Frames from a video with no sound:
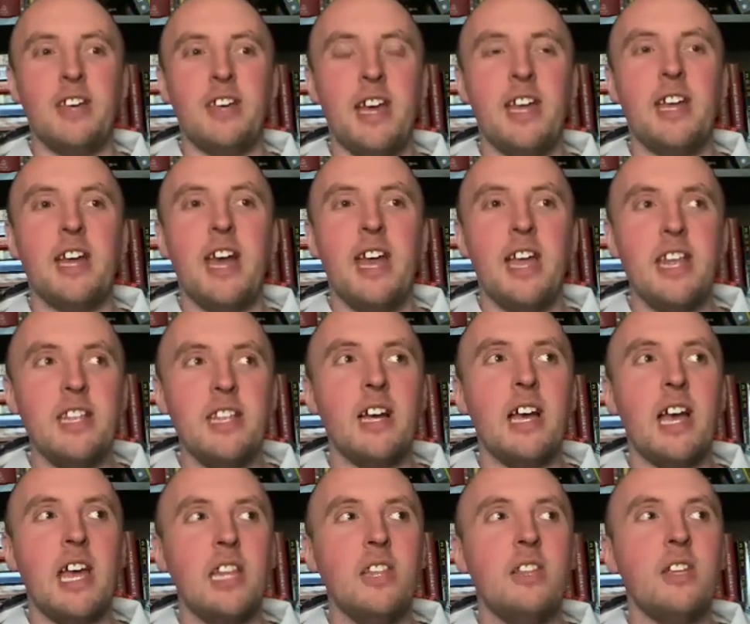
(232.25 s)

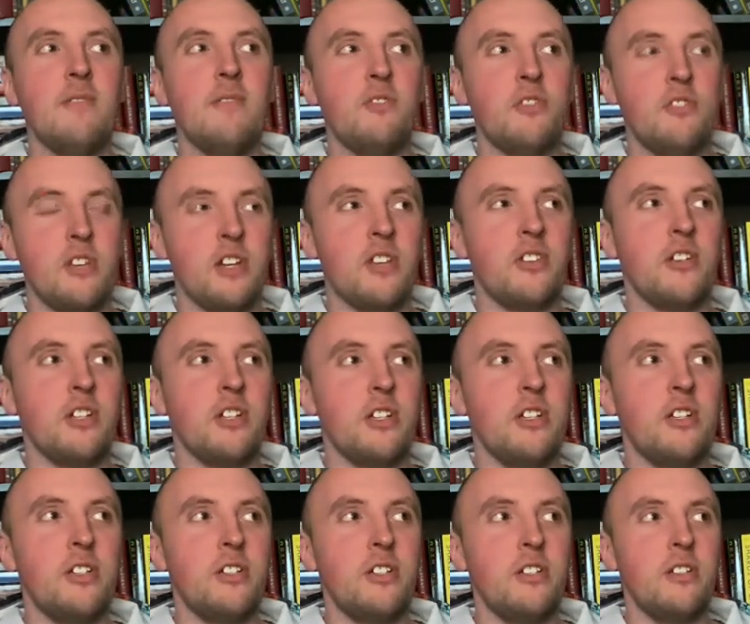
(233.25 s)
I love
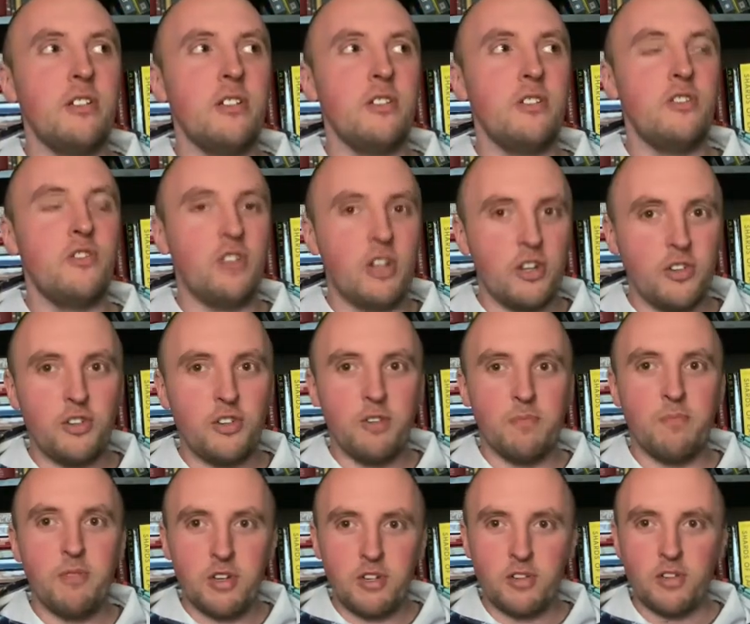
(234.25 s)
structured
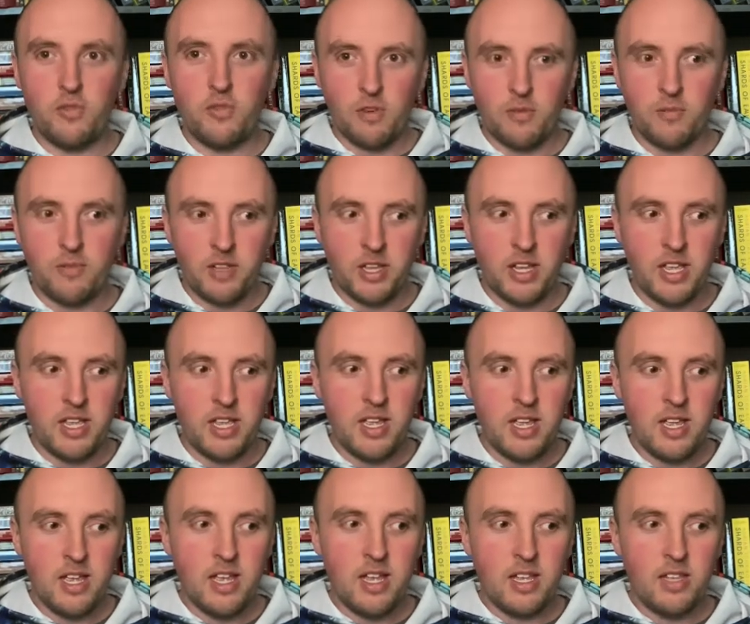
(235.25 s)
books normally.
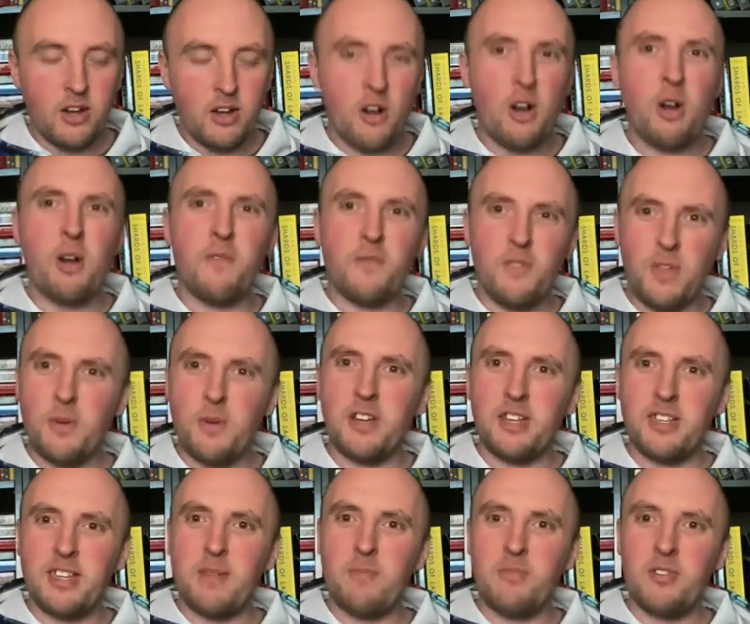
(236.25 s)
There are a few
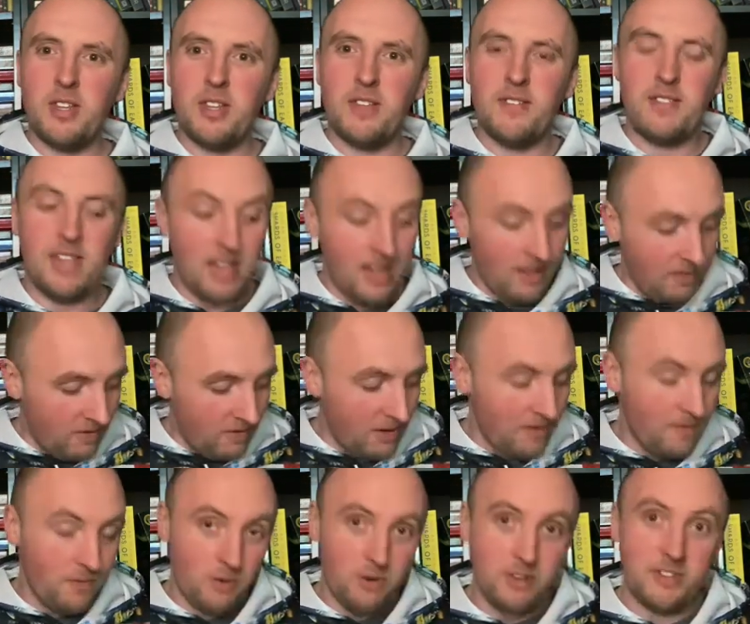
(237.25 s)
exceptions, and
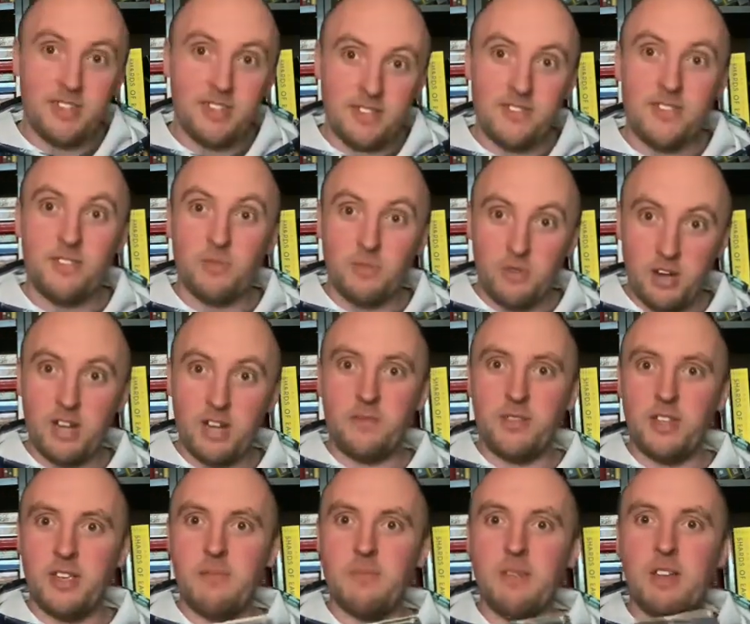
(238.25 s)
of course this is one of
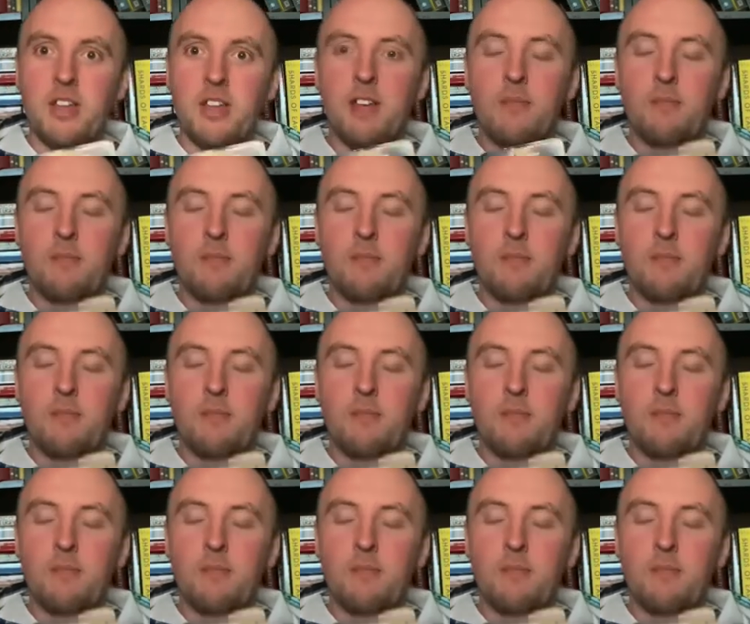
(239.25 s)
them.